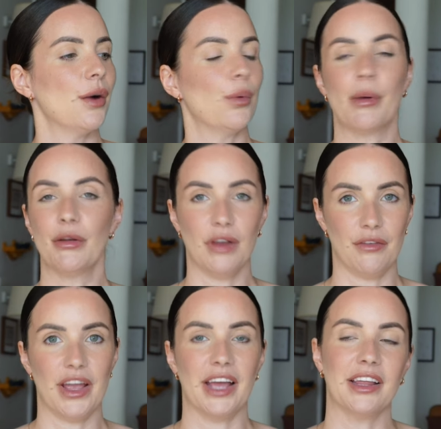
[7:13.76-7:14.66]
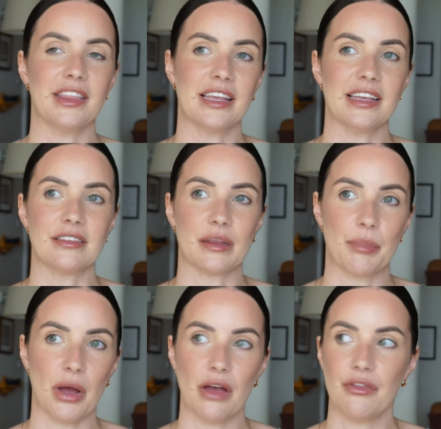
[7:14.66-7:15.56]
We both love it, and I think it's a
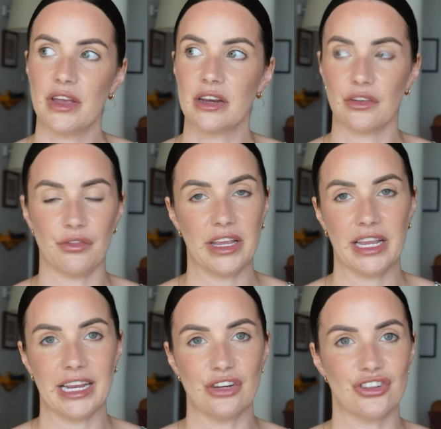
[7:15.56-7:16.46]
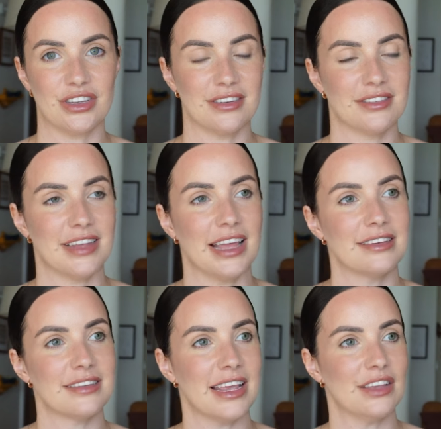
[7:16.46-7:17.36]
perfect vacation
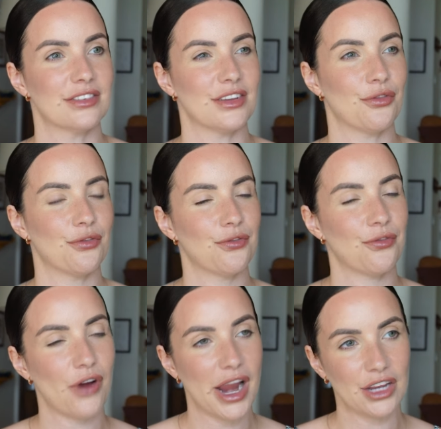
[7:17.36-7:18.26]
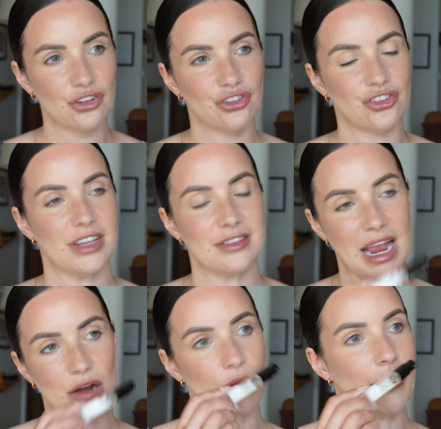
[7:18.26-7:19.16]
scent. It's fresh, it's
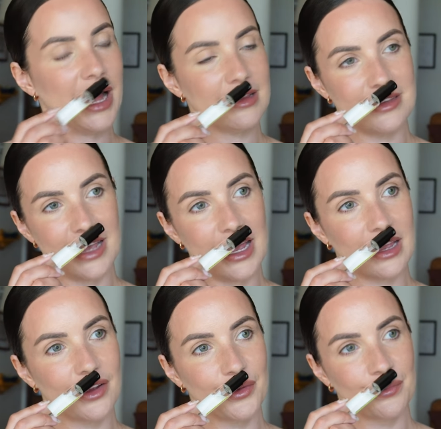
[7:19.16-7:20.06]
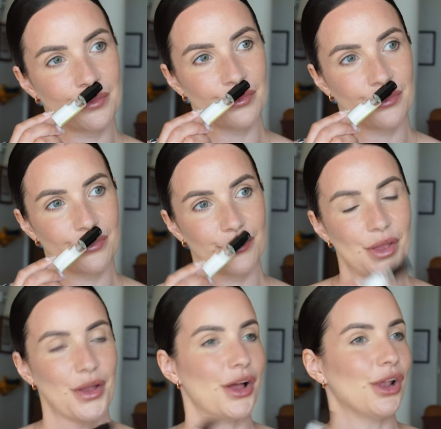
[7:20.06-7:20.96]
aromatic,
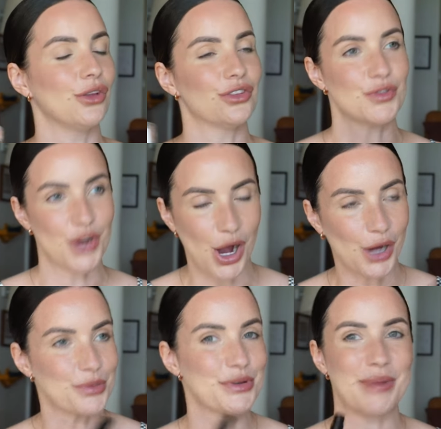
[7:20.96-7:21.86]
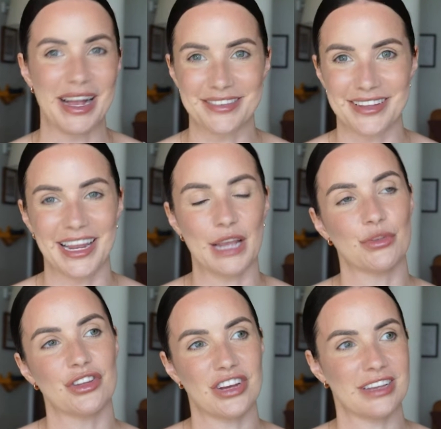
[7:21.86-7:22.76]
lots of cardamom, as the name
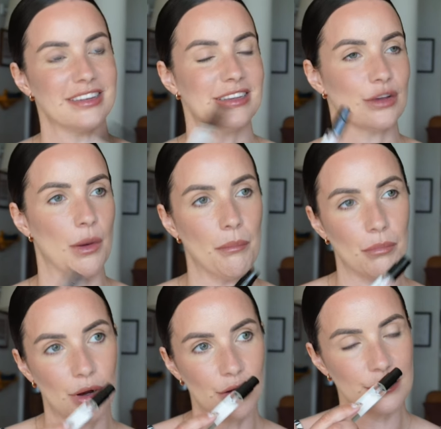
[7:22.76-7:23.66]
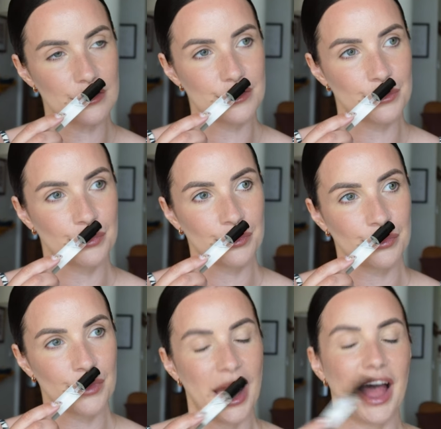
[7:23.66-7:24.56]
suggests, it's got moss.
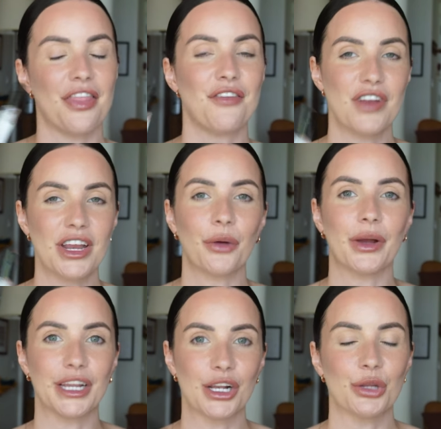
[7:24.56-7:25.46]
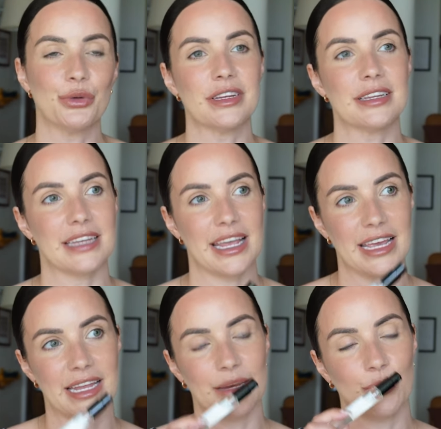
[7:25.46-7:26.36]
The video I included it
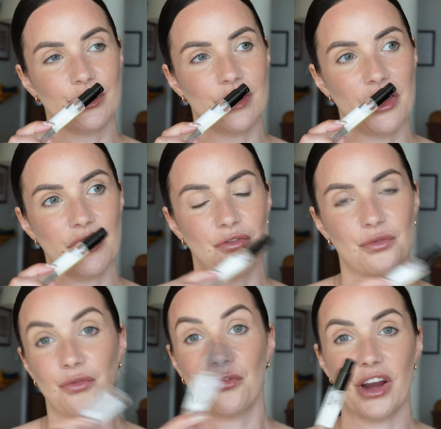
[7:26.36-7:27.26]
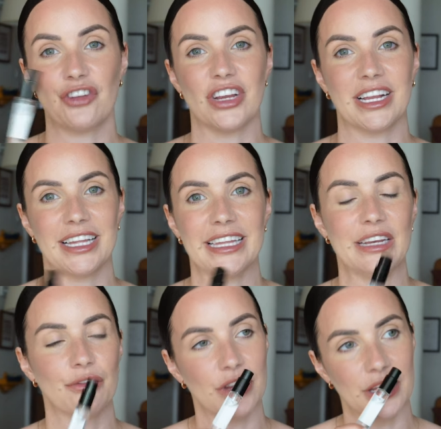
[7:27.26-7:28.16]
in was the fresh and
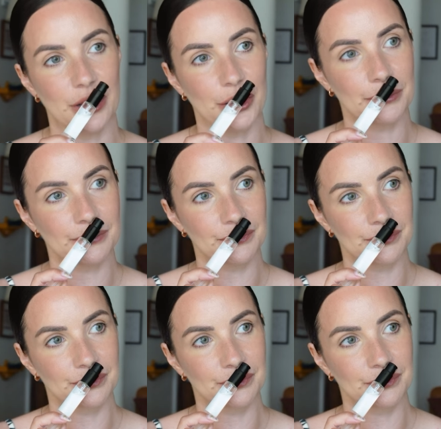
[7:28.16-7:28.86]
clean video.